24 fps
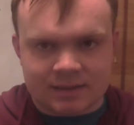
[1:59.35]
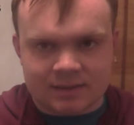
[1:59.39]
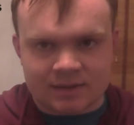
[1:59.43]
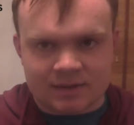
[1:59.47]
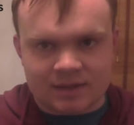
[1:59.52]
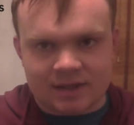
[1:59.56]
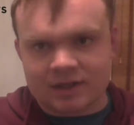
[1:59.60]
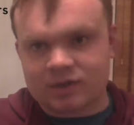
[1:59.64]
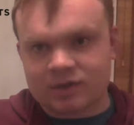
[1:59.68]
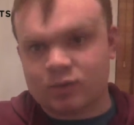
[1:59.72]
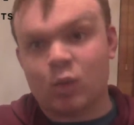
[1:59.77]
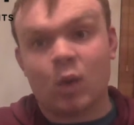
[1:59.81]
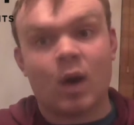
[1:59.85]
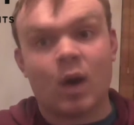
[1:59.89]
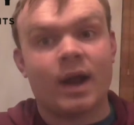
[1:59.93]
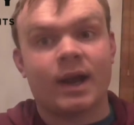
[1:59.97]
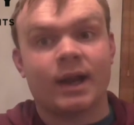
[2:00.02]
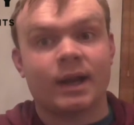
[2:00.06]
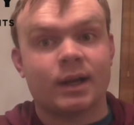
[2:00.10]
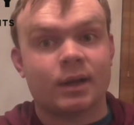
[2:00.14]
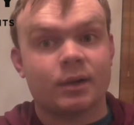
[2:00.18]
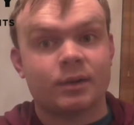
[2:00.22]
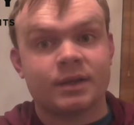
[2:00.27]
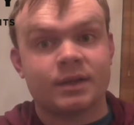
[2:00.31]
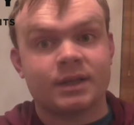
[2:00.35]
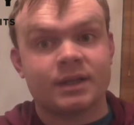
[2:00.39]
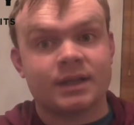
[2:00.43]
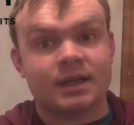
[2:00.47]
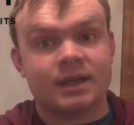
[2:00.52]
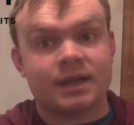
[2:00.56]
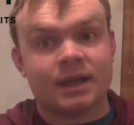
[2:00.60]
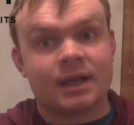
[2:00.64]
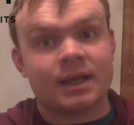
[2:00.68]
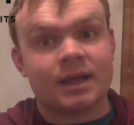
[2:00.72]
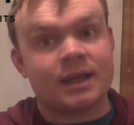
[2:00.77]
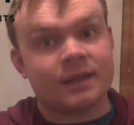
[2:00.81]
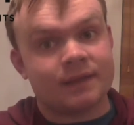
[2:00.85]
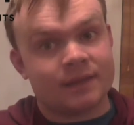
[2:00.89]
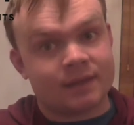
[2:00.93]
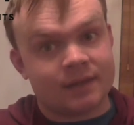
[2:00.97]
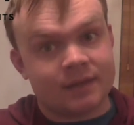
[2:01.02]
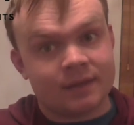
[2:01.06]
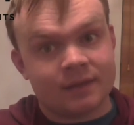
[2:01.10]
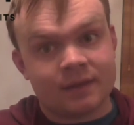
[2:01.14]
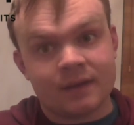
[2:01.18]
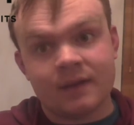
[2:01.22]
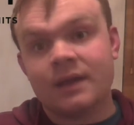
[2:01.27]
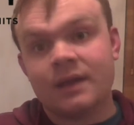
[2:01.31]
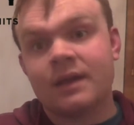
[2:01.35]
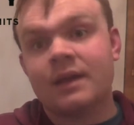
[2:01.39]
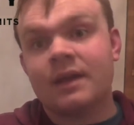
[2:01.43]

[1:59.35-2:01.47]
So that's why I included it in